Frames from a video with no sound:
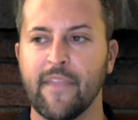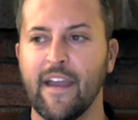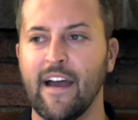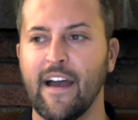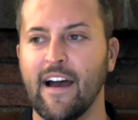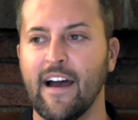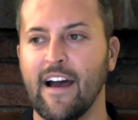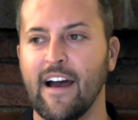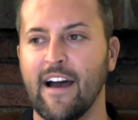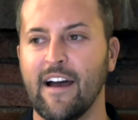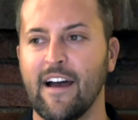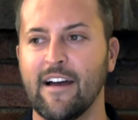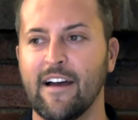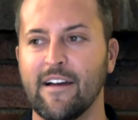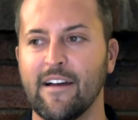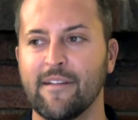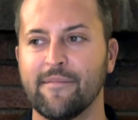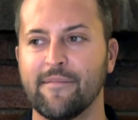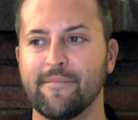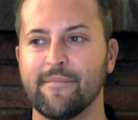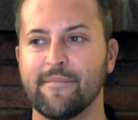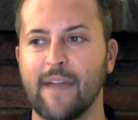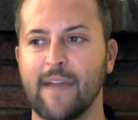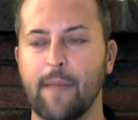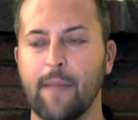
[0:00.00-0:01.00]

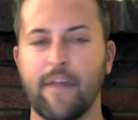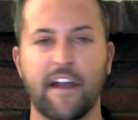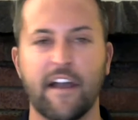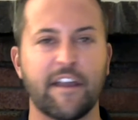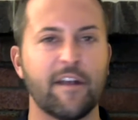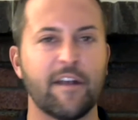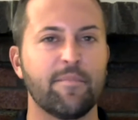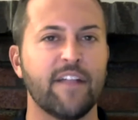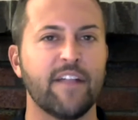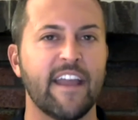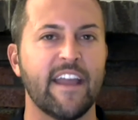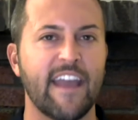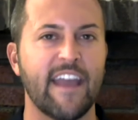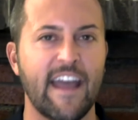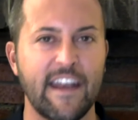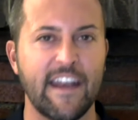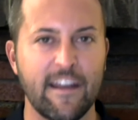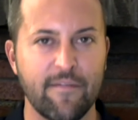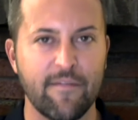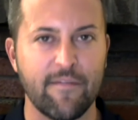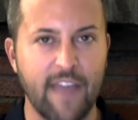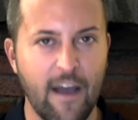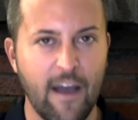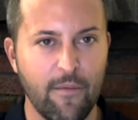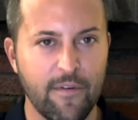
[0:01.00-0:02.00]
I'm not going to play any
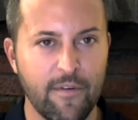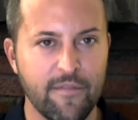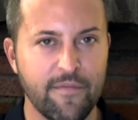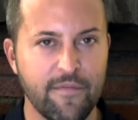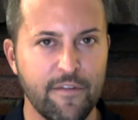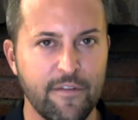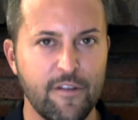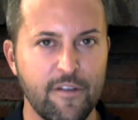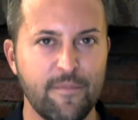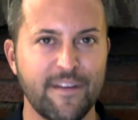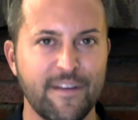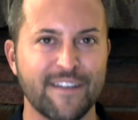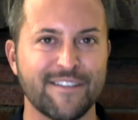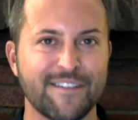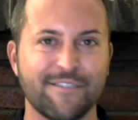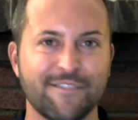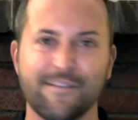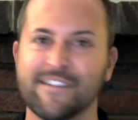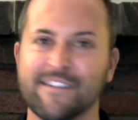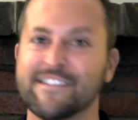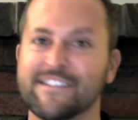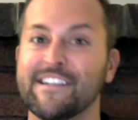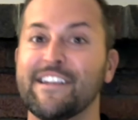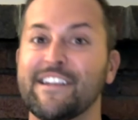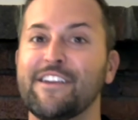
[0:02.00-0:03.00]
of that one for you because
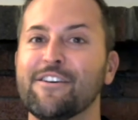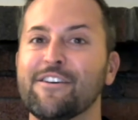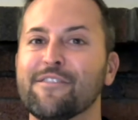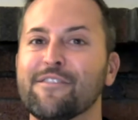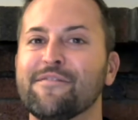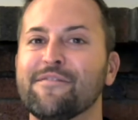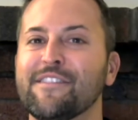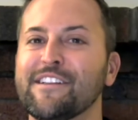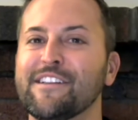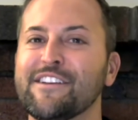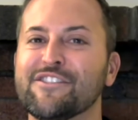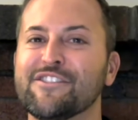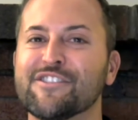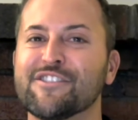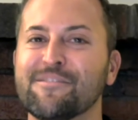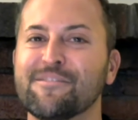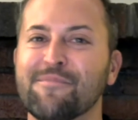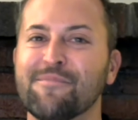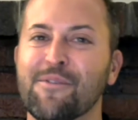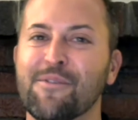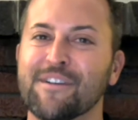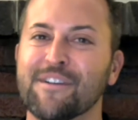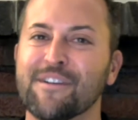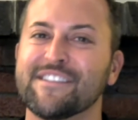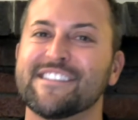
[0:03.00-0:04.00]
we're about to hear Felicia
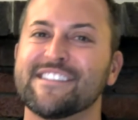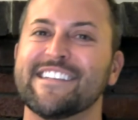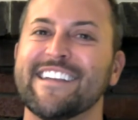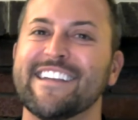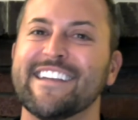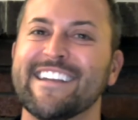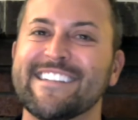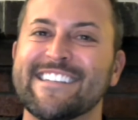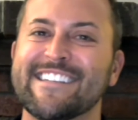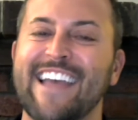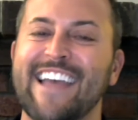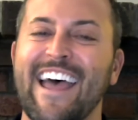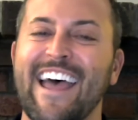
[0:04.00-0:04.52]
Moore sing it